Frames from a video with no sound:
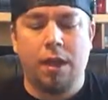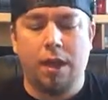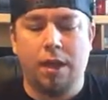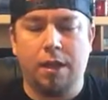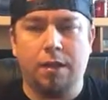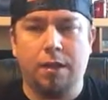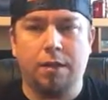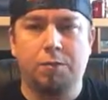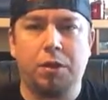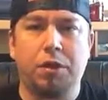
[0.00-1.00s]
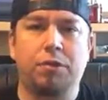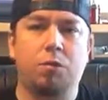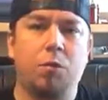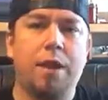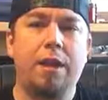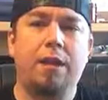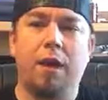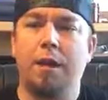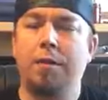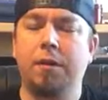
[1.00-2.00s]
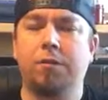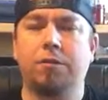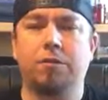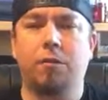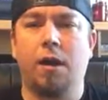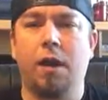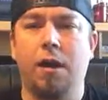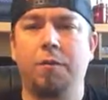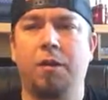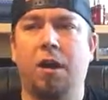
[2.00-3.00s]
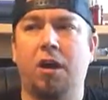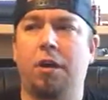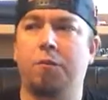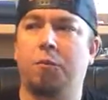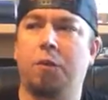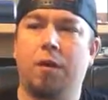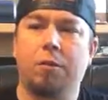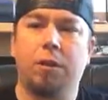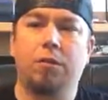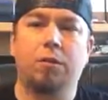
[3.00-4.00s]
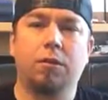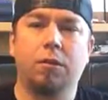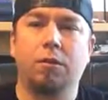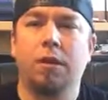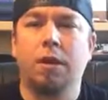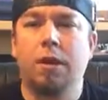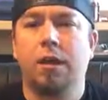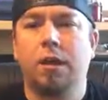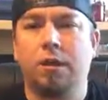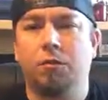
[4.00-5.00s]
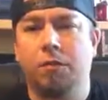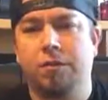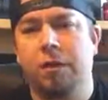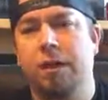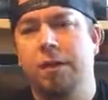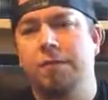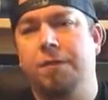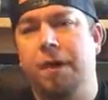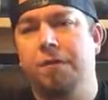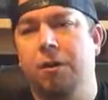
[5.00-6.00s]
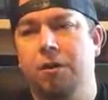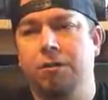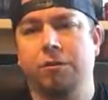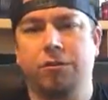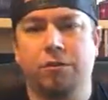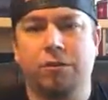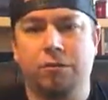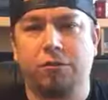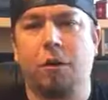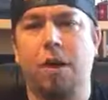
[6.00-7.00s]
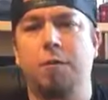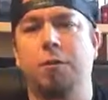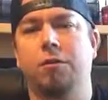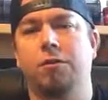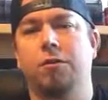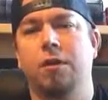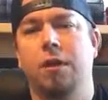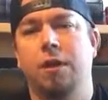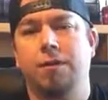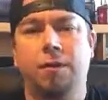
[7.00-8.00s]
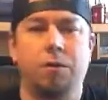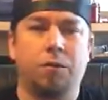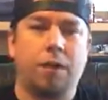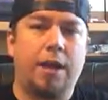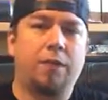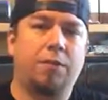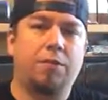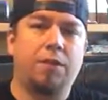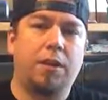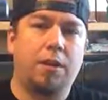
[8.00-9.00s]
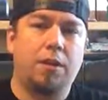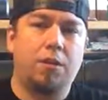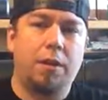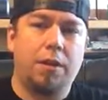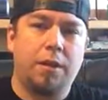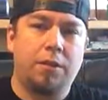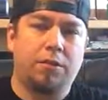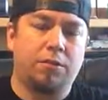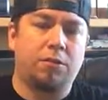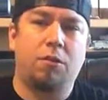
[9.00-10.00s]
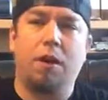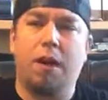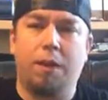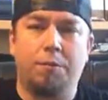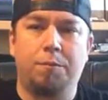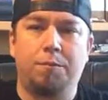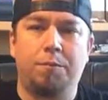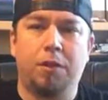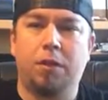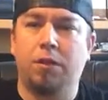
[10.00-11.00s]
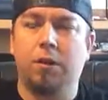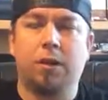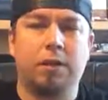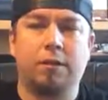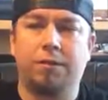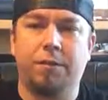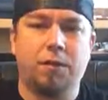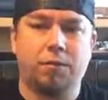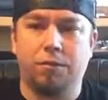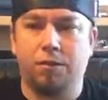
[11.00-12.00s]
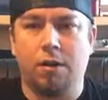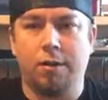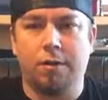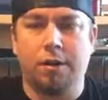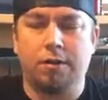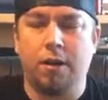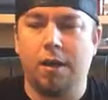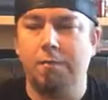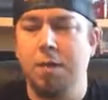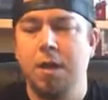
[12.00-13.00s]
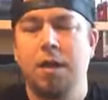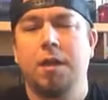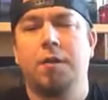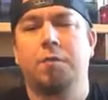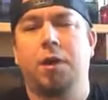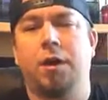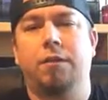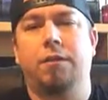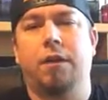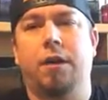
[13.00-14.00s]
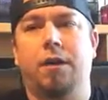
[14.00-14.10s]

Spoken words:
And please rate, comment, and subscribe. What I'm gonna do is once I hit 500 subscribers, if you like this video and then subscribe, you know, you can like this video and subscribe anytime. But